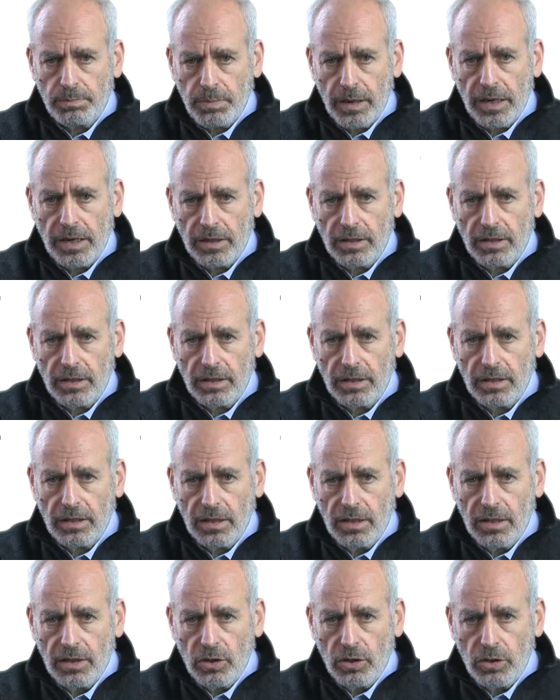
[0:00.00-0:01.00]
better than
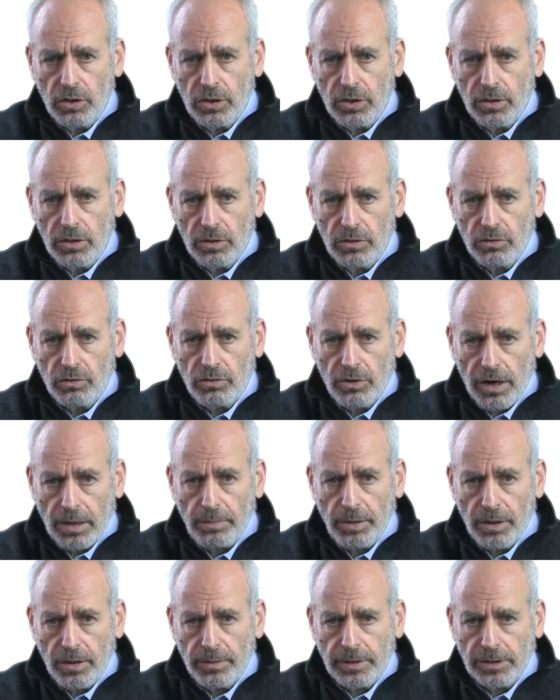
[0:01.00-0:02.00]
drug
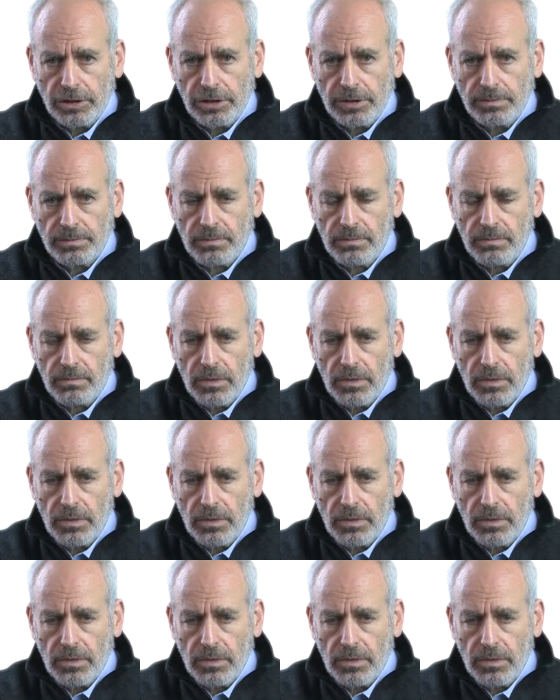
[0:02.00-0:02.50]
prohibition?